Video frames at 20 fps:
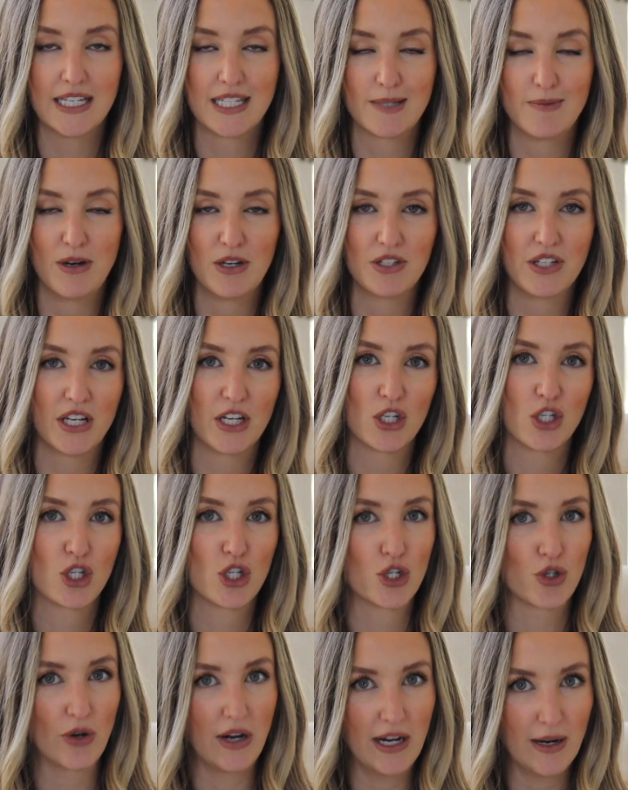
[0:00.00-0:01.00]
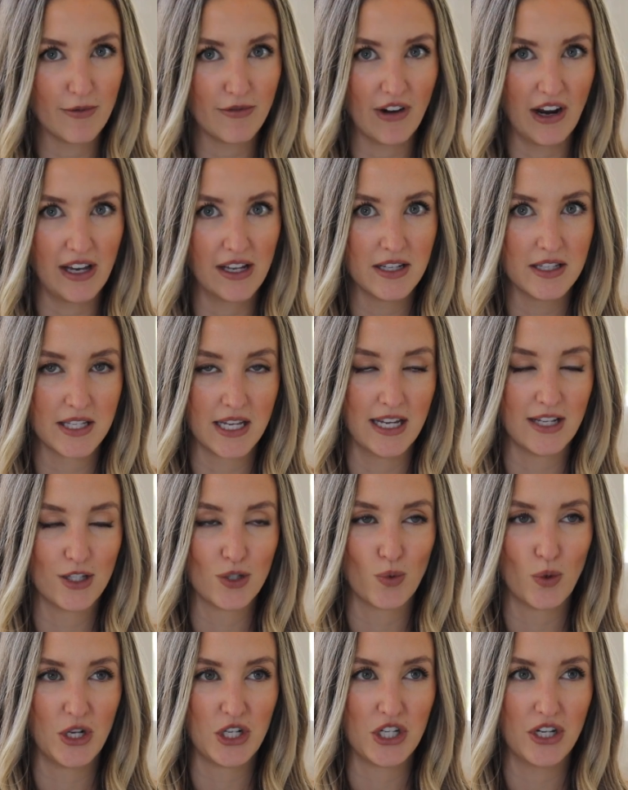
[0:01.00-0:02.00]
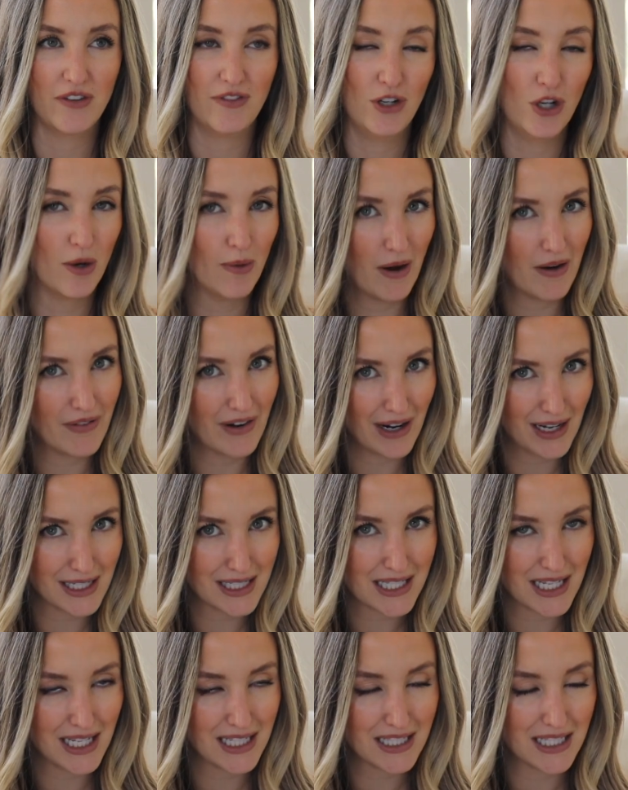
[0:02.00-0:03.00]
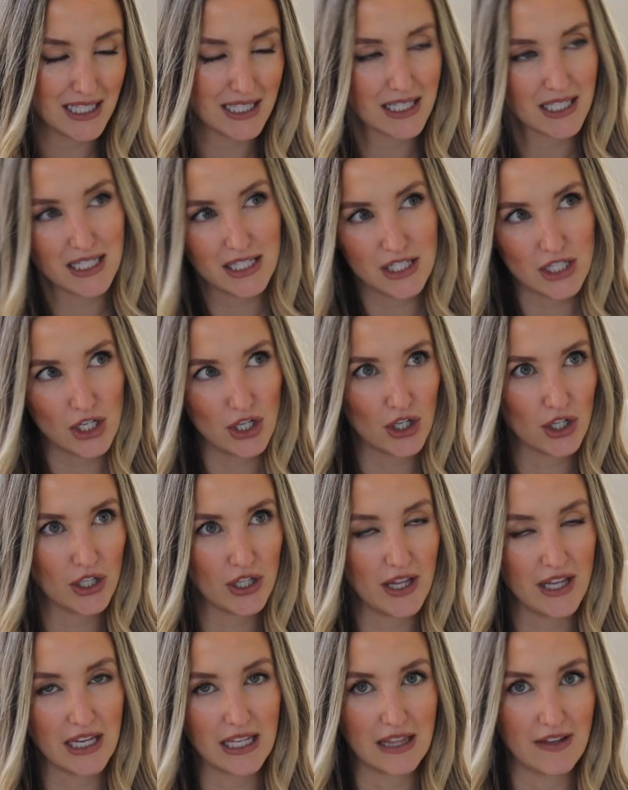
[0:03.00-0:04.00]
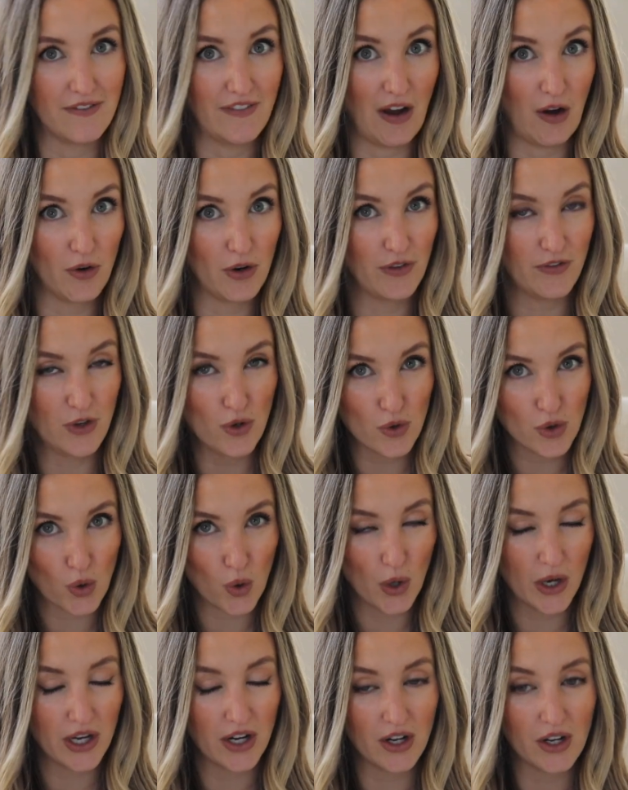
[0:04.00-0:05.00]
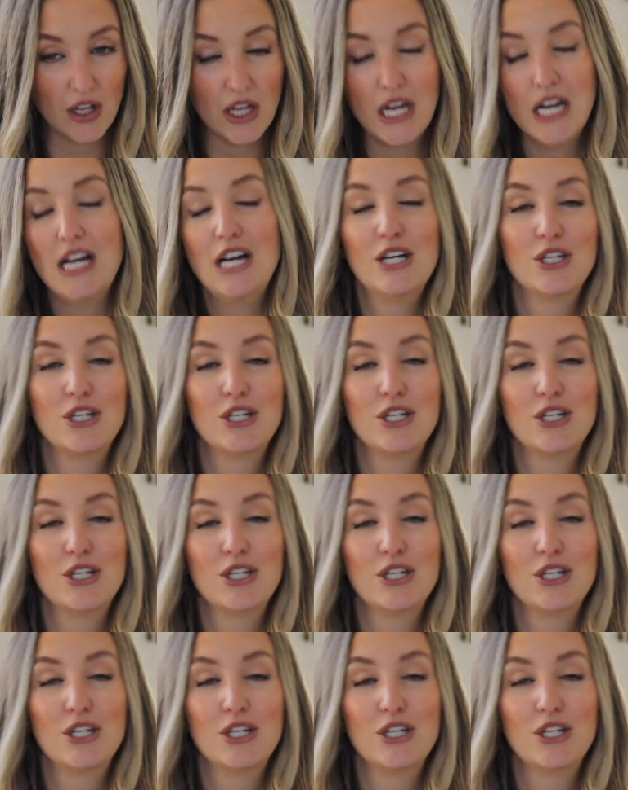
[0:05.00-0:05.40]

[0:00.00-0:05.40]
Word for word: It smells like straight up frankincense, which if you know about frankincense, it's considered like the fountain of youth oil.